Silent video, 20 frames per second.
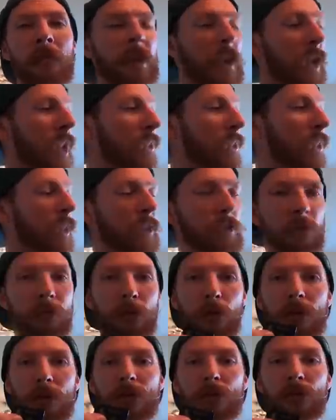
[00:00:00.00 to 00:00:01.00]
And then of
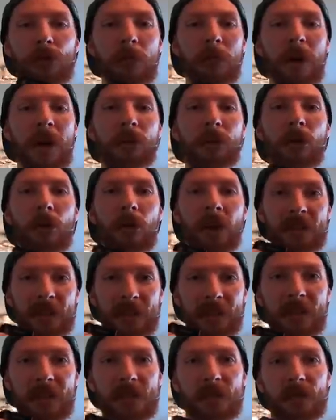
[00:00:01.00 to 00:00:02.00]
course, they're the micro
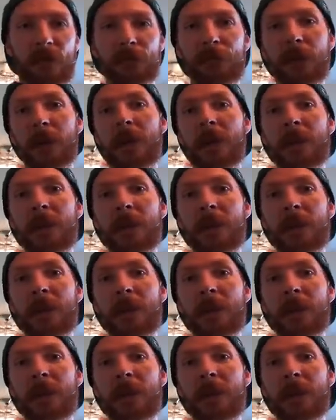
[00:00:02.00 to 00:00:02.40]
SDs to fit